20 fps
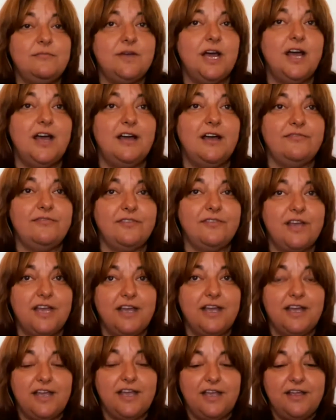of
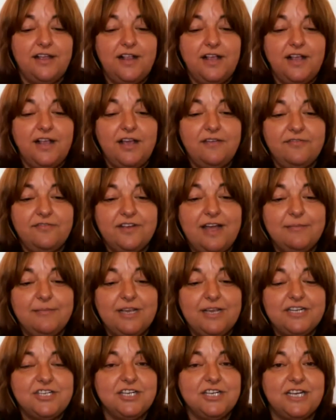
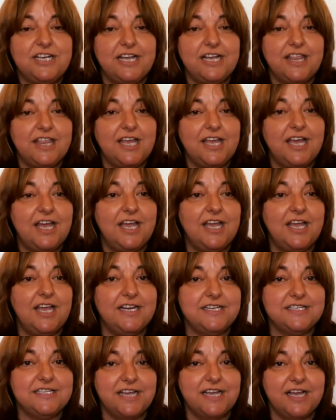coming together
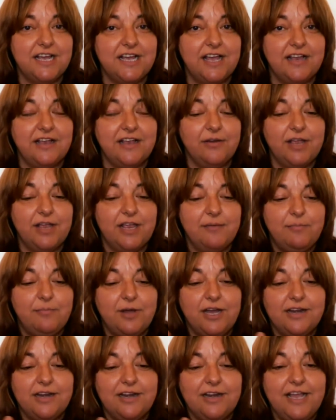and going
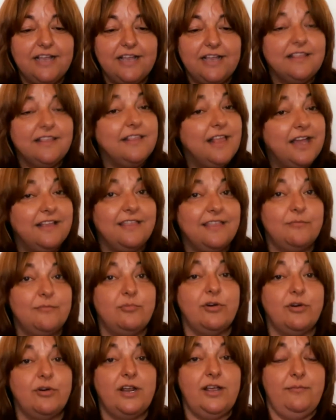apart, like the
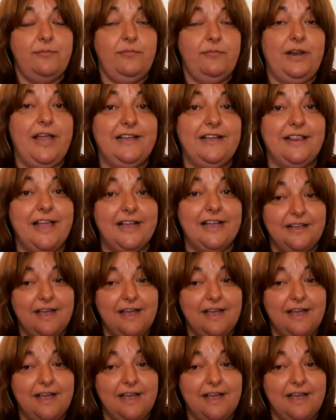break, like